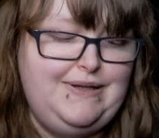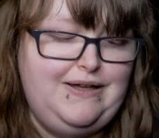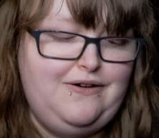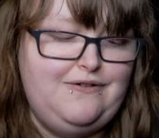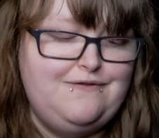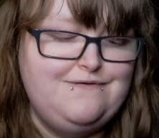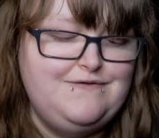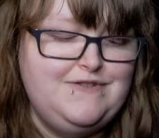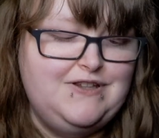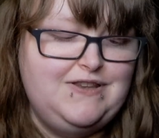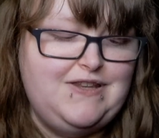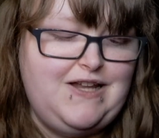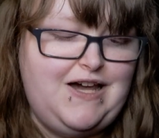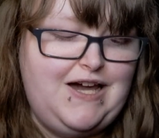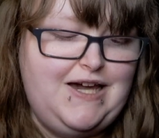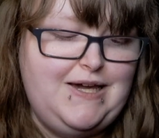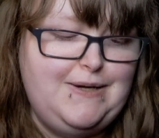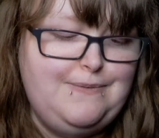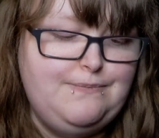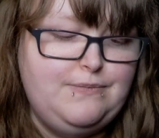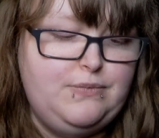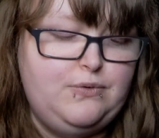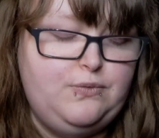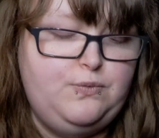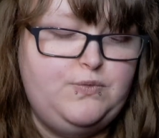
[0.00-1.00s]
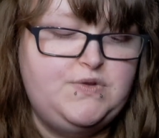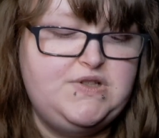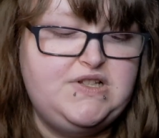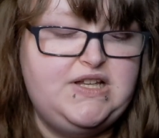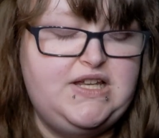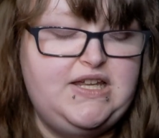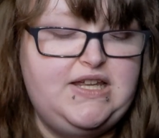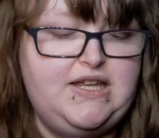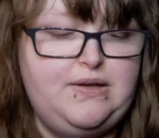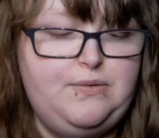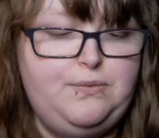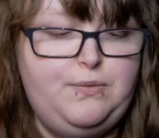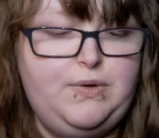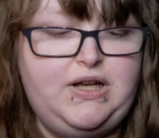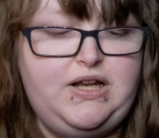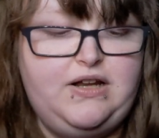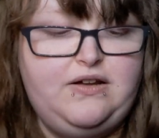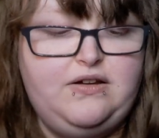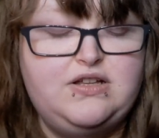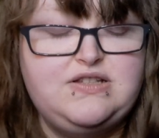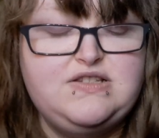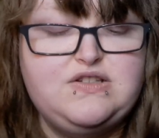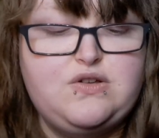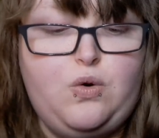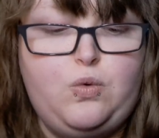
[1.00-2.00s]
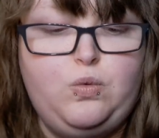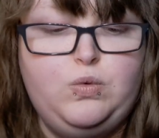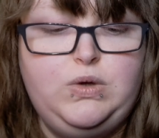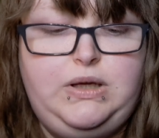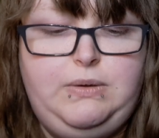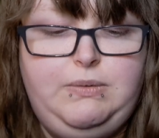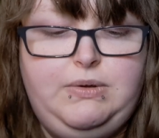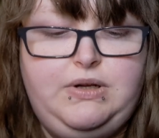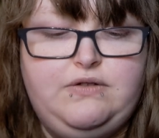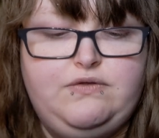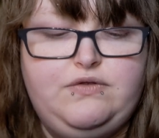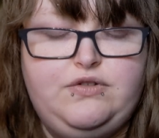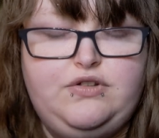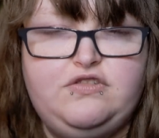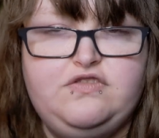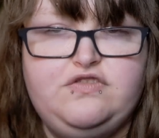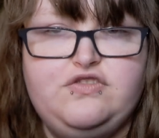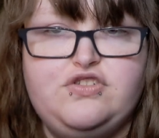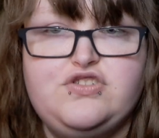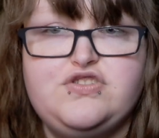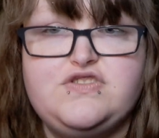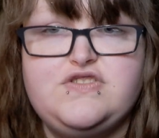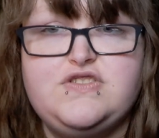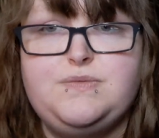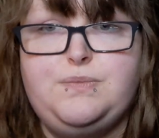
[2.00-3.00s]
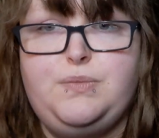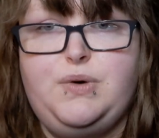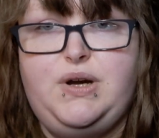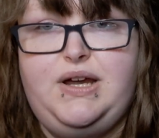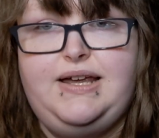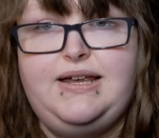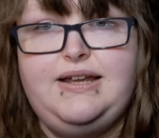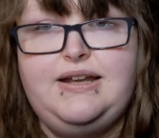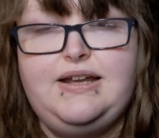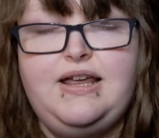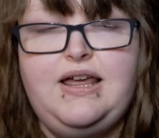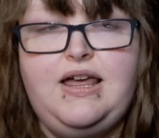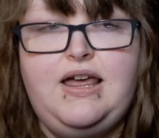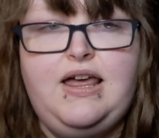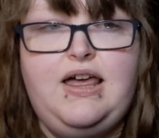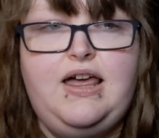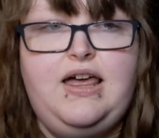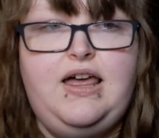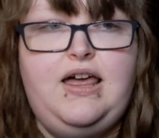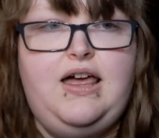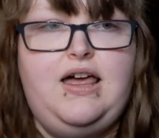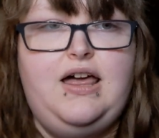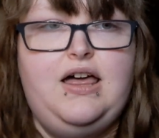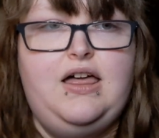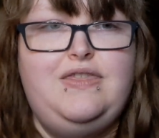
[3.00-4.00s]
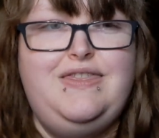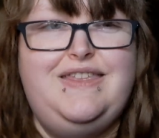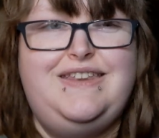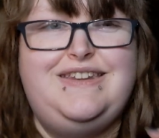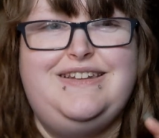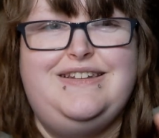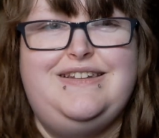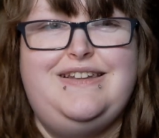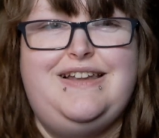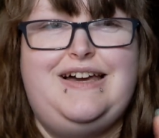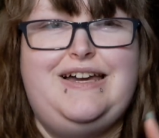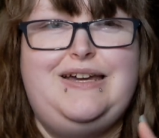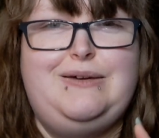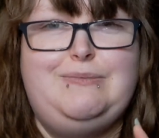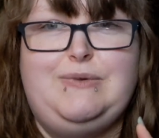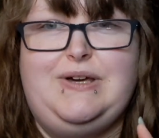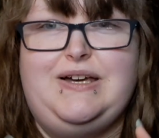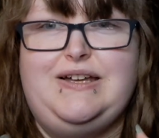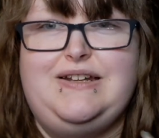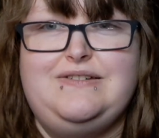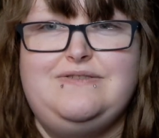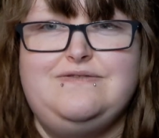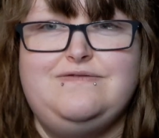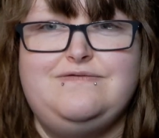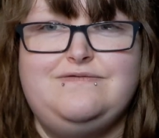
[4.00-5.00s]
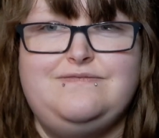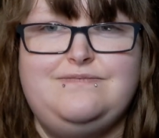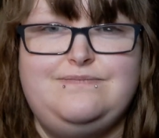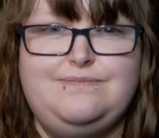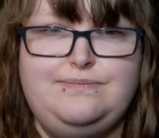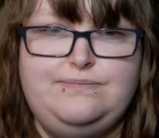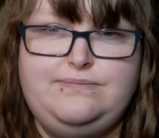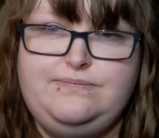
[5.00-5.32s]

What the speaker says: bit of the lime, but when it's only whenever you first spray it. And then the lime kind of,